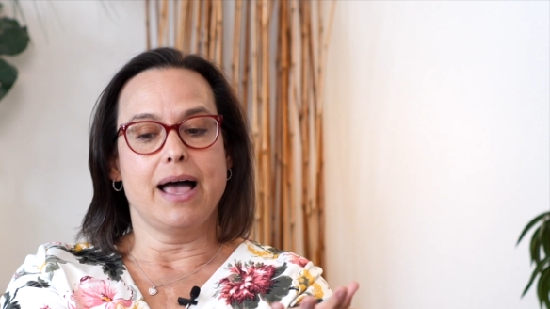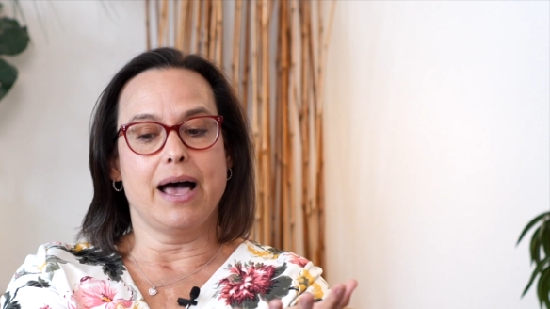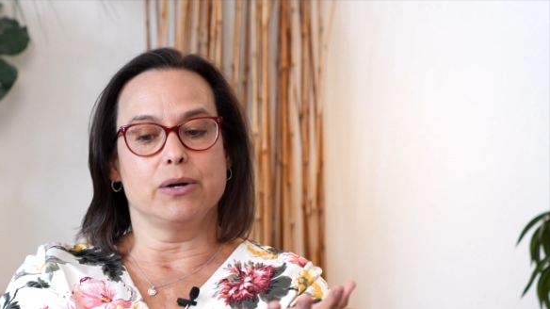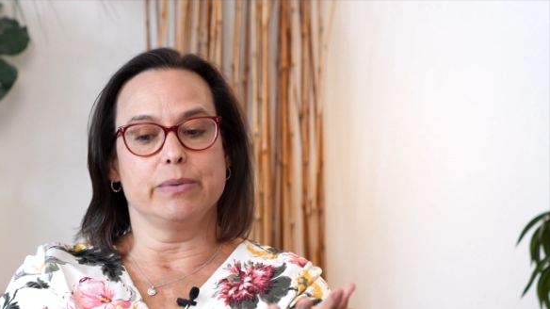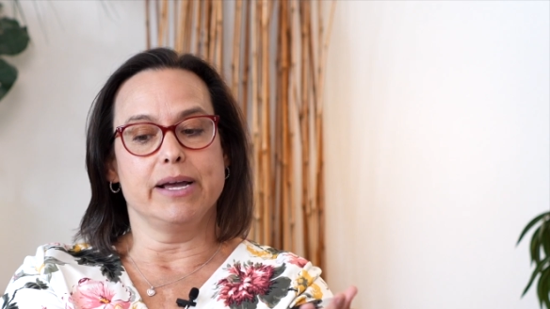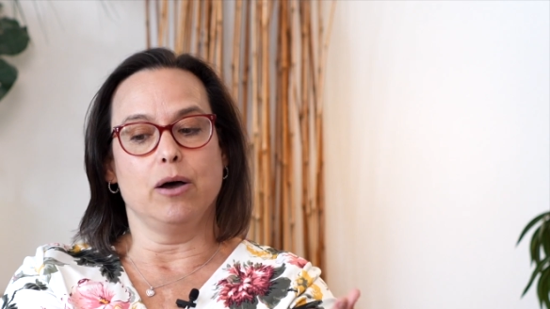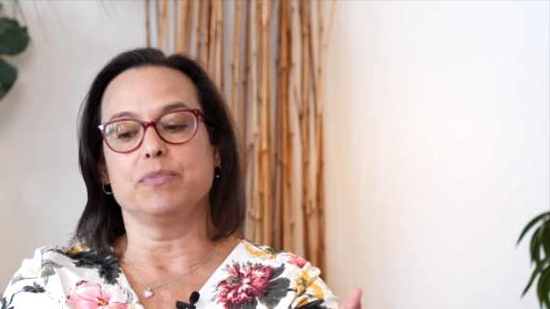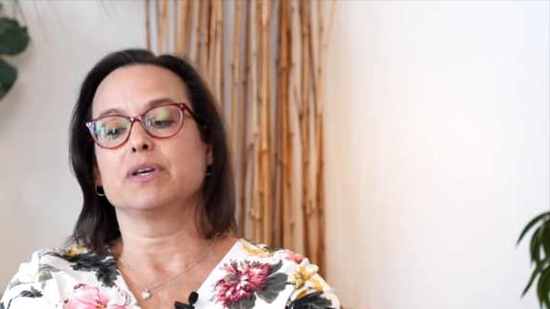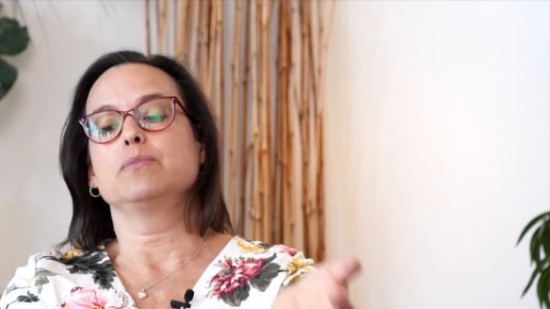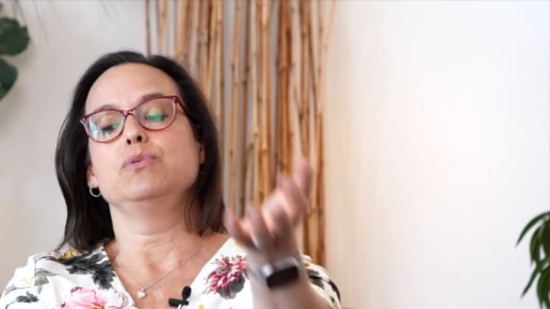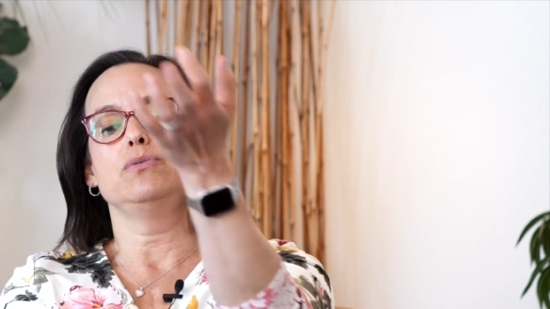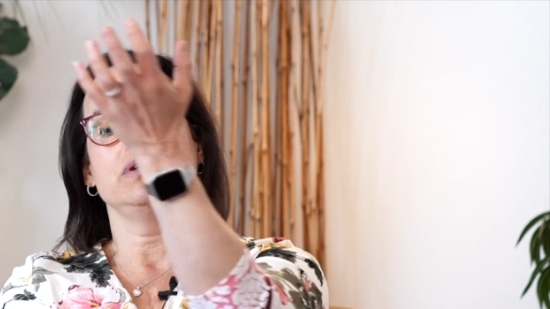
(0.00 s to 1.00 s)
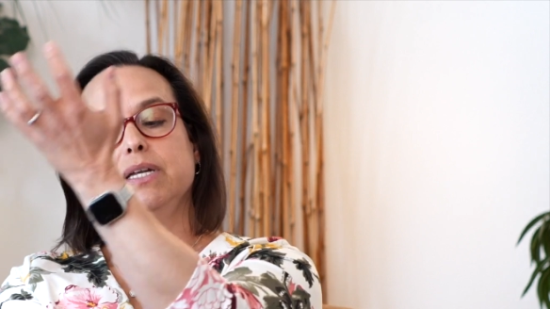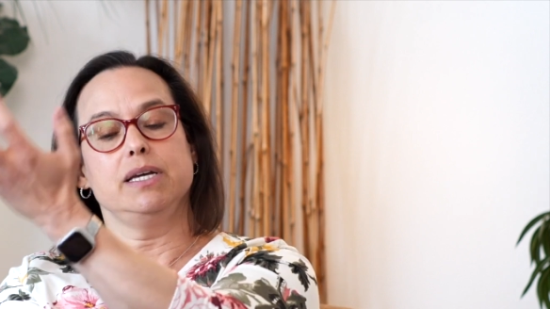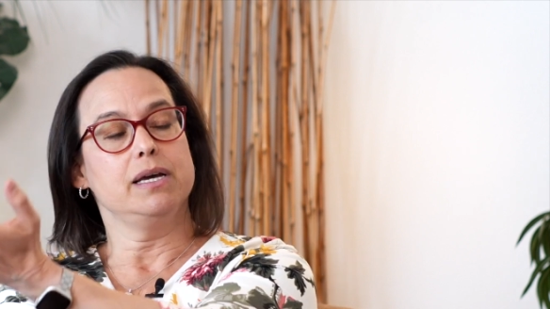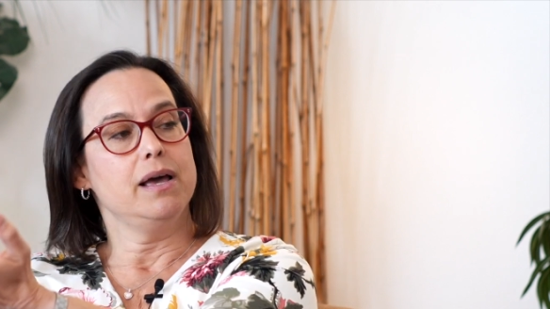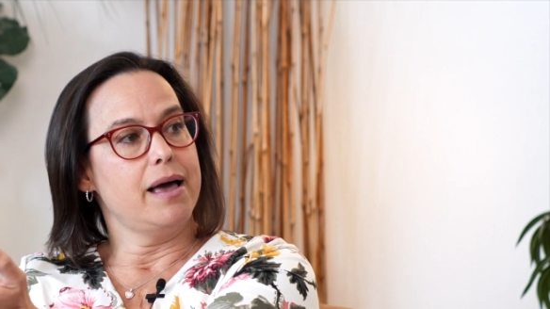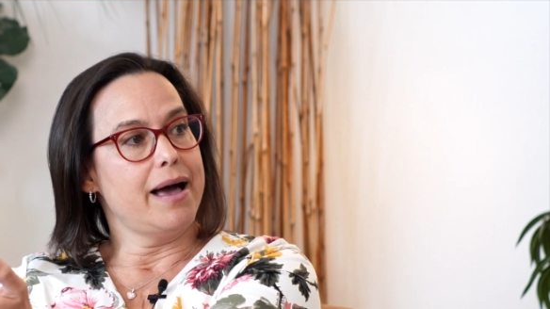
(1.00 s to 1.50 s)
How do we help the
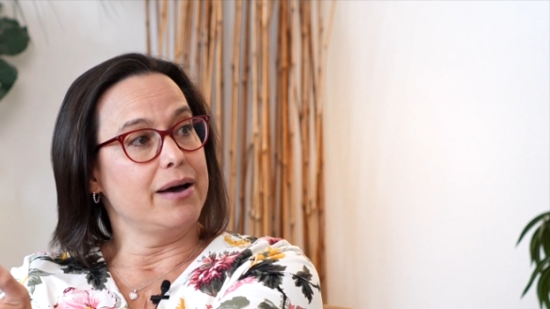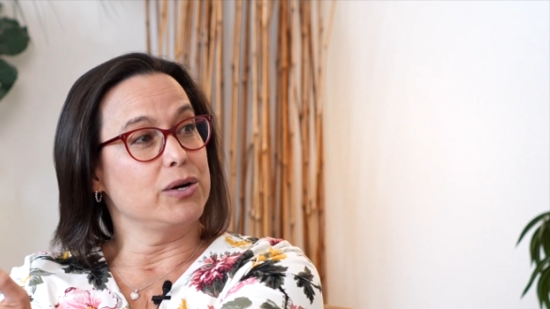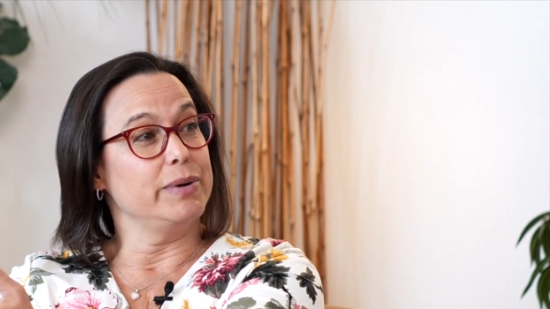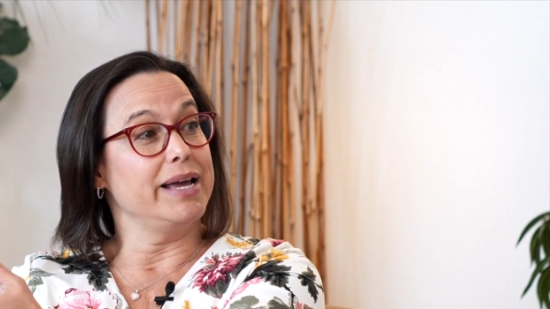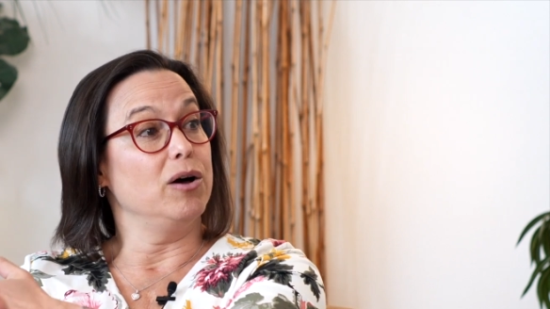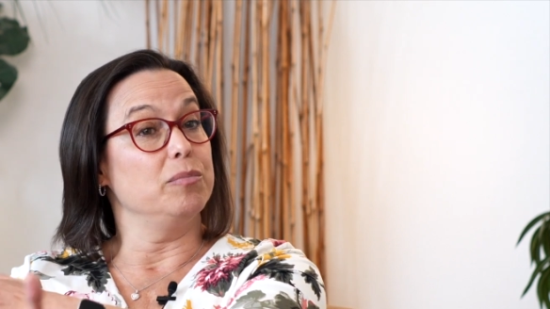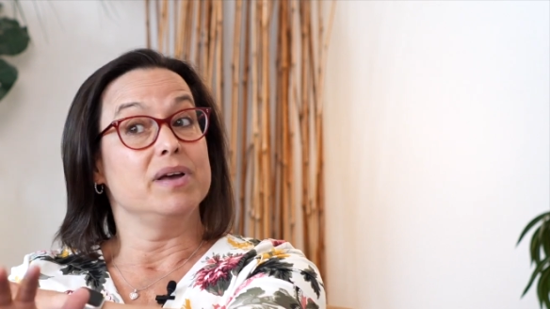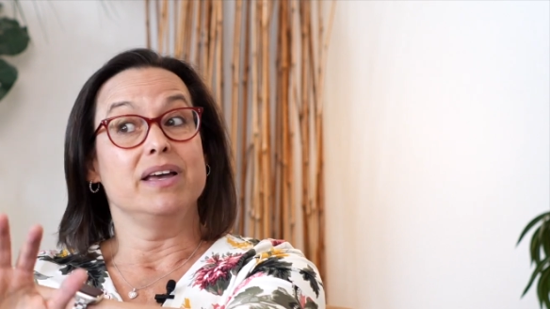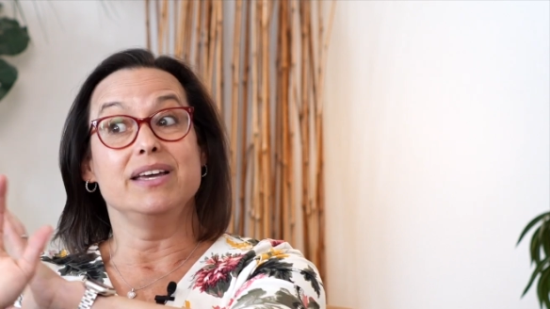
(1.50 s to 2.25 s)
community? How do we help